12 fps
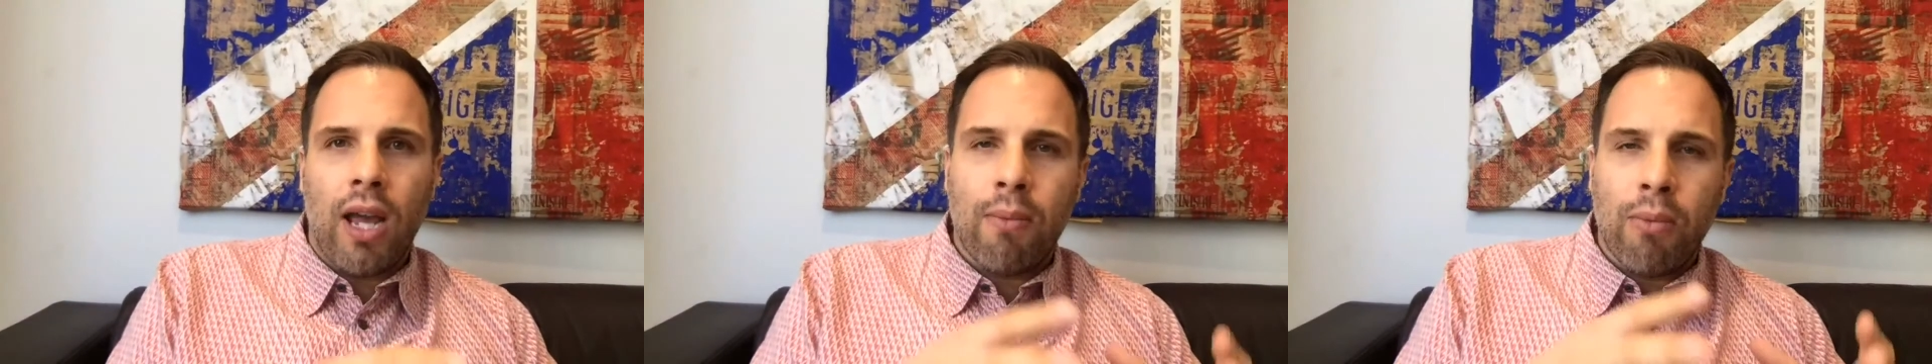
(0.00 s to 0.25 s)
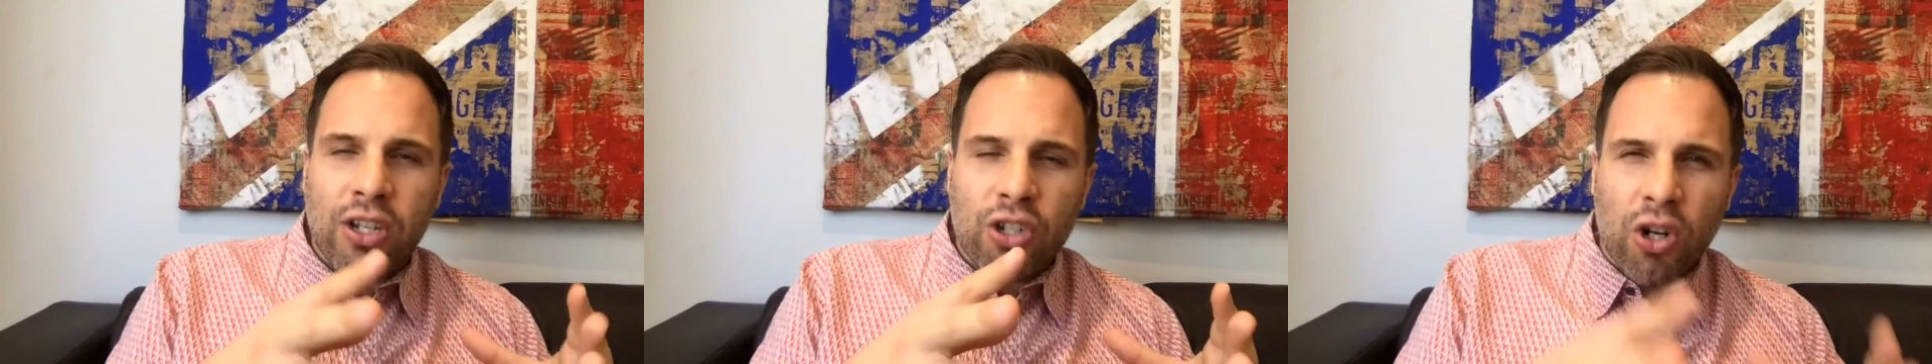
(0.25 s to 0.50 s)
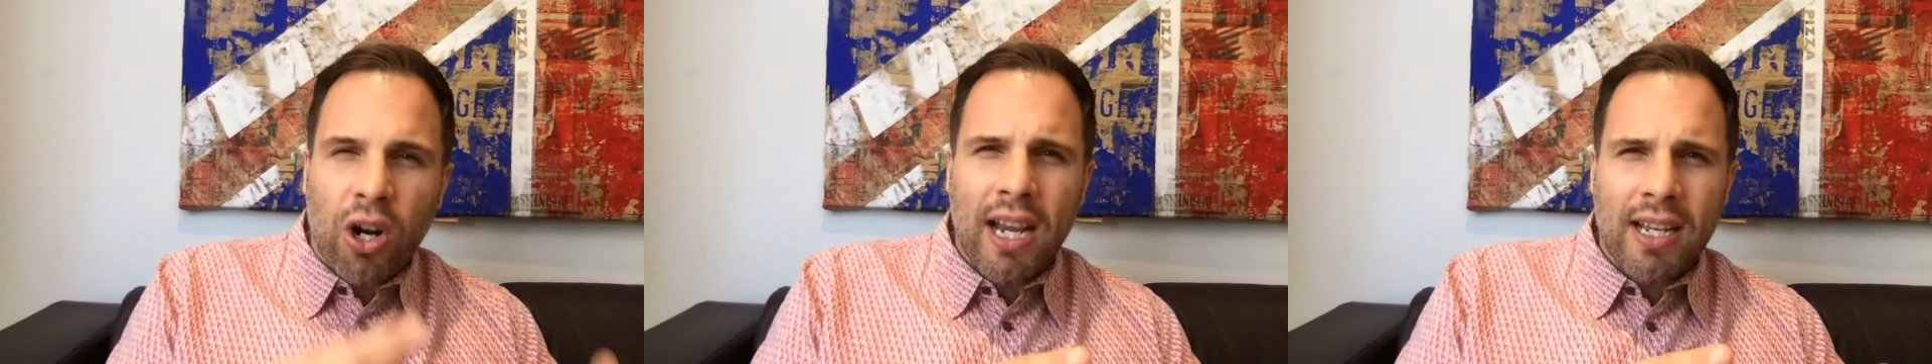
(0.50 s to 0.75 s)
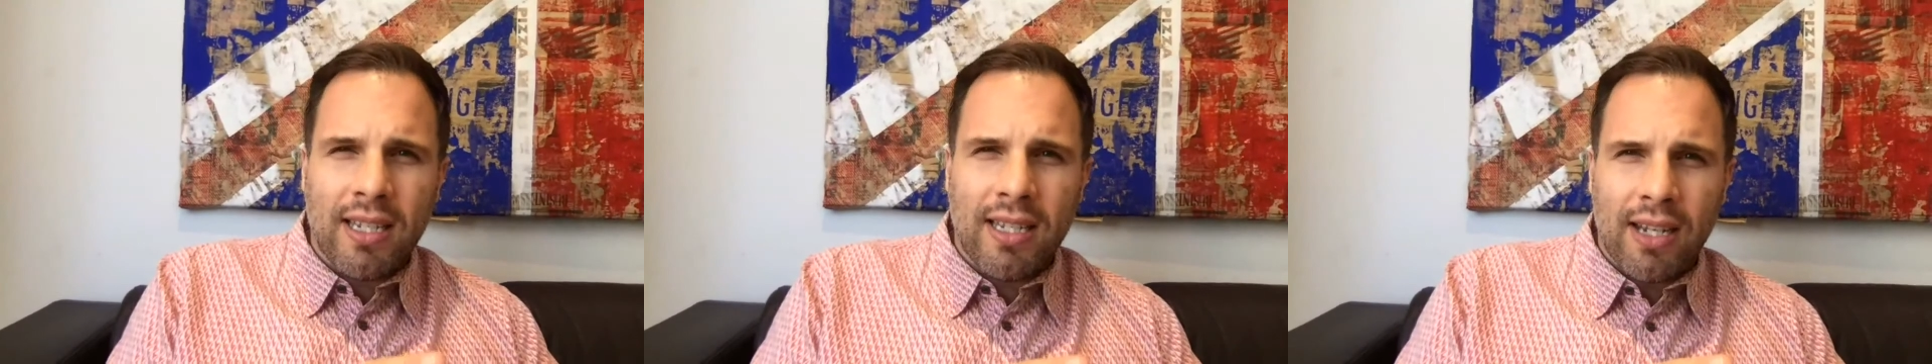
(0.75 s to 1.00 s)
and we're trying
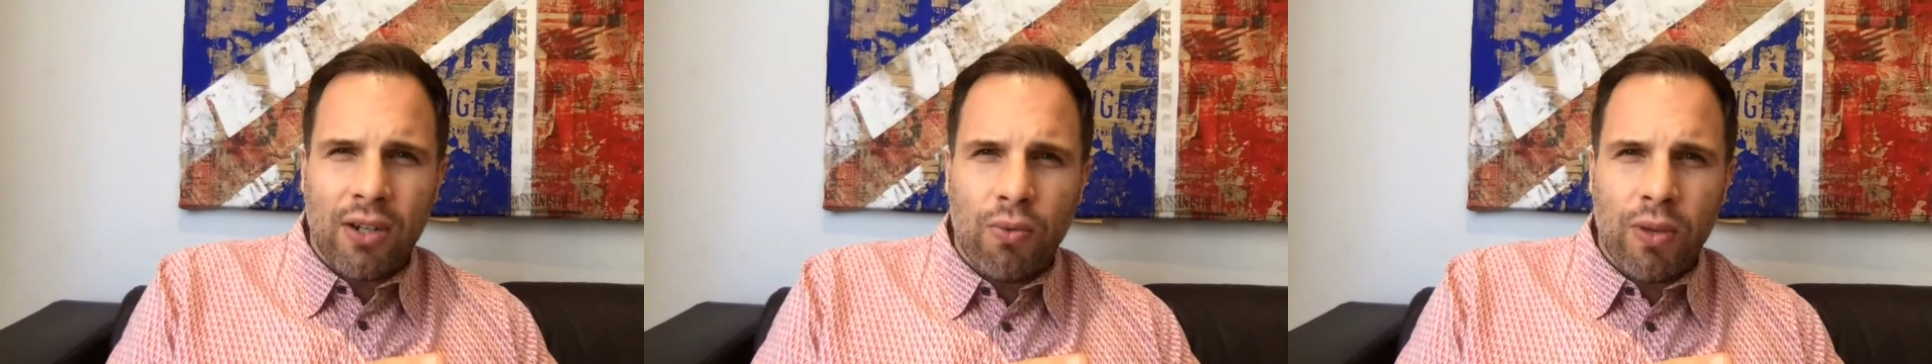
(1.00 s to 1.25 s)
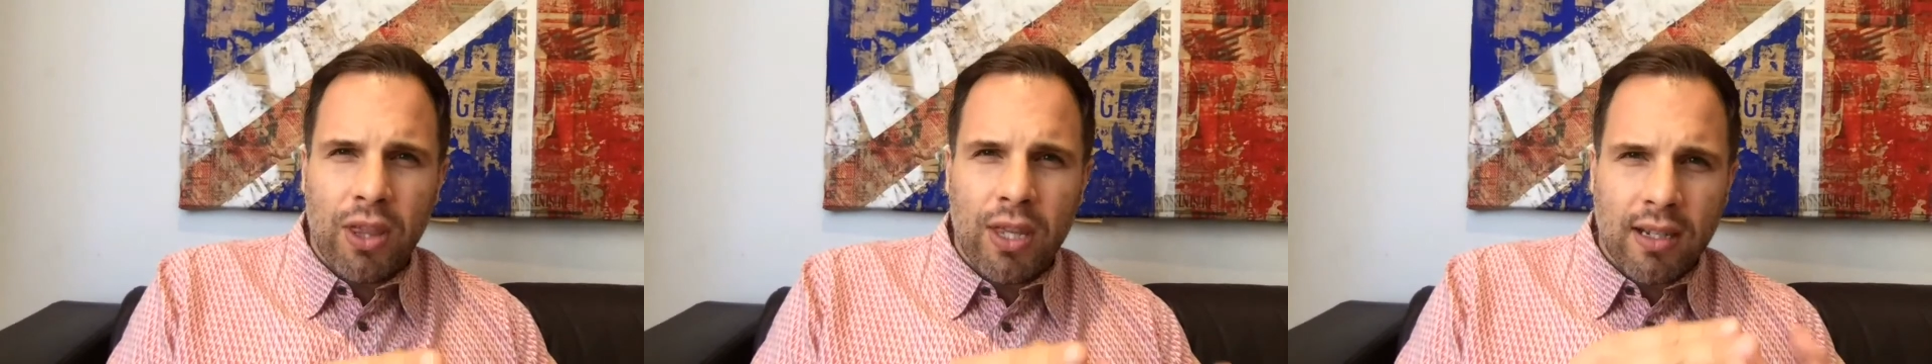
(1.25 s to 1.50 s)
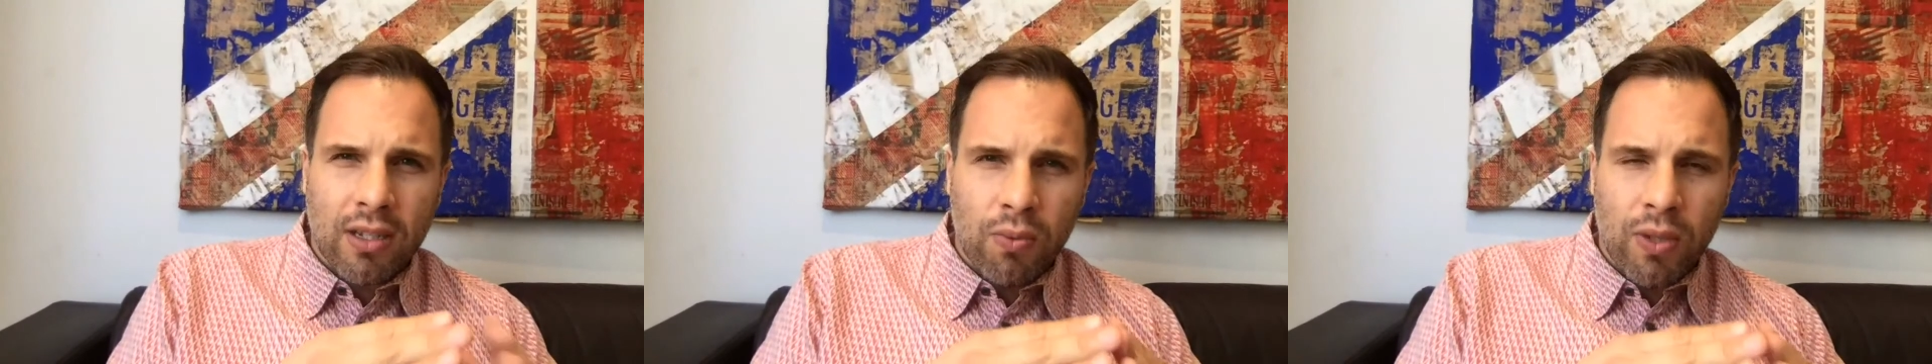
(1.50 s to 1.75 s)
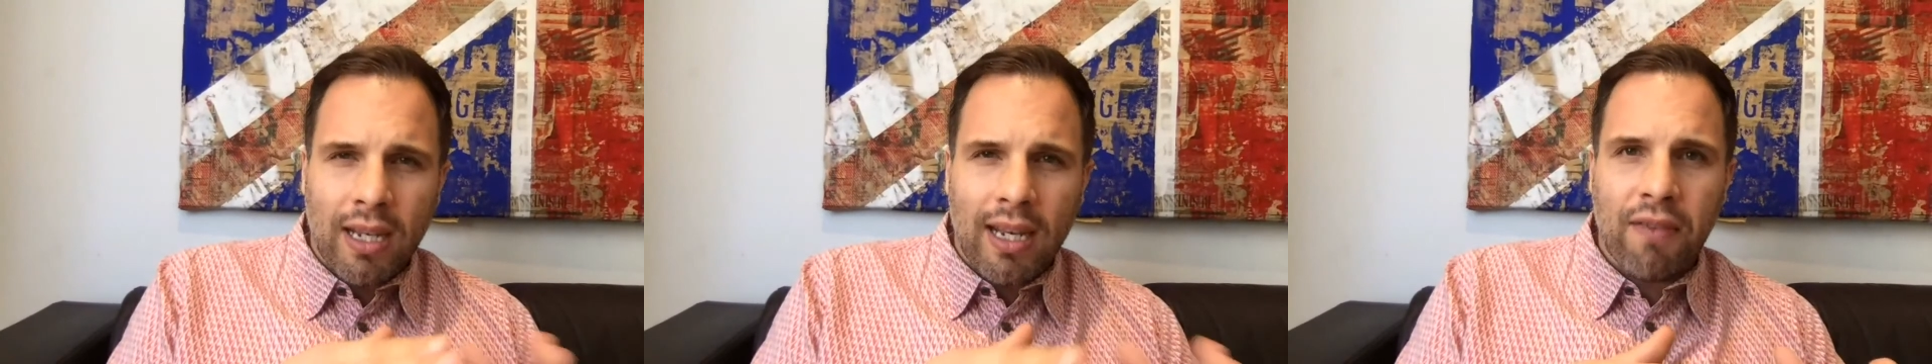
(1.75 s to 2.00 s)
to deal with things
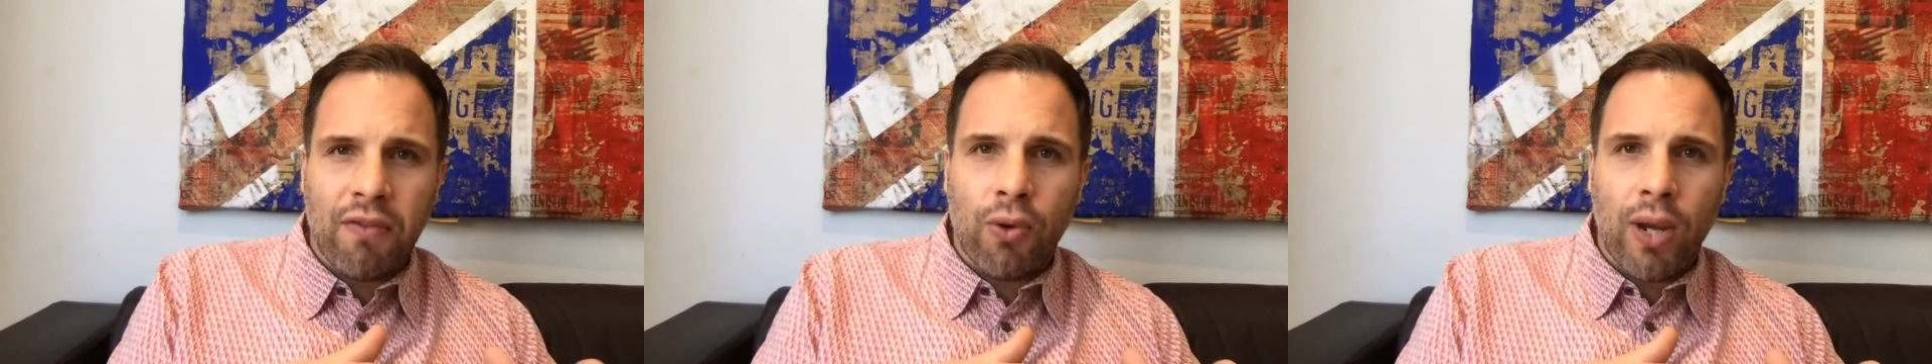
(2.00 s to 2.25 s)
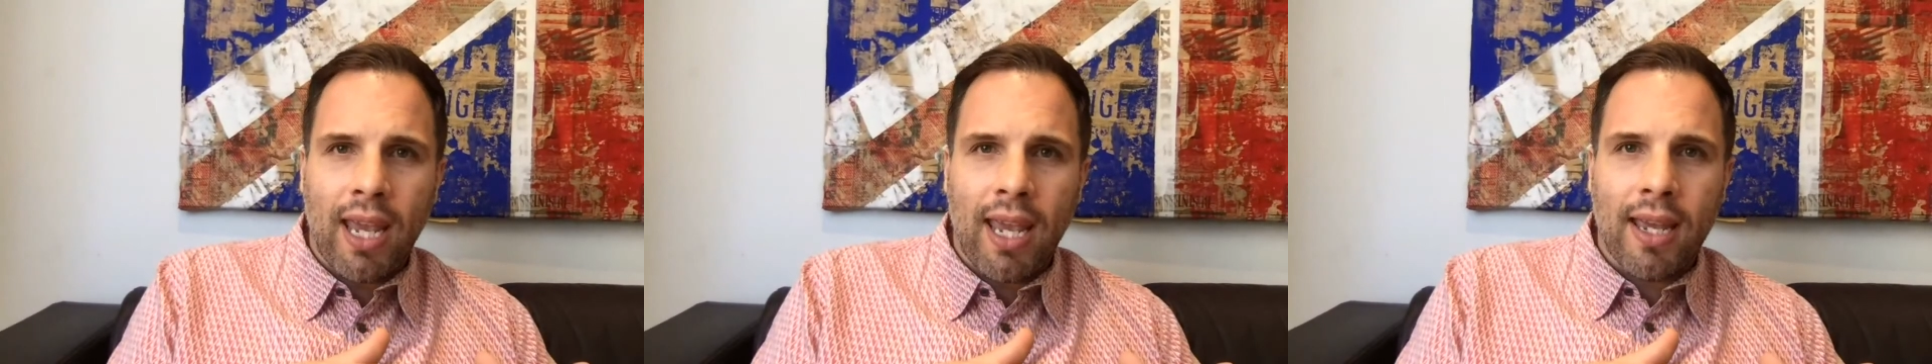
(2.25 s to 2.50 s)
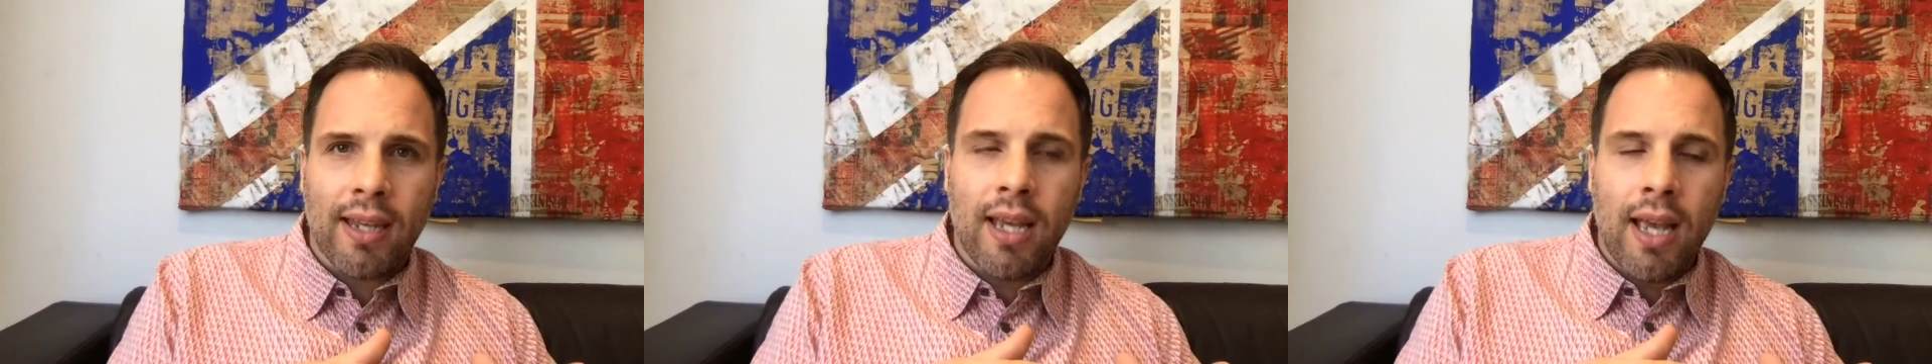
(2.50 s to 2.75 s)
with a level head.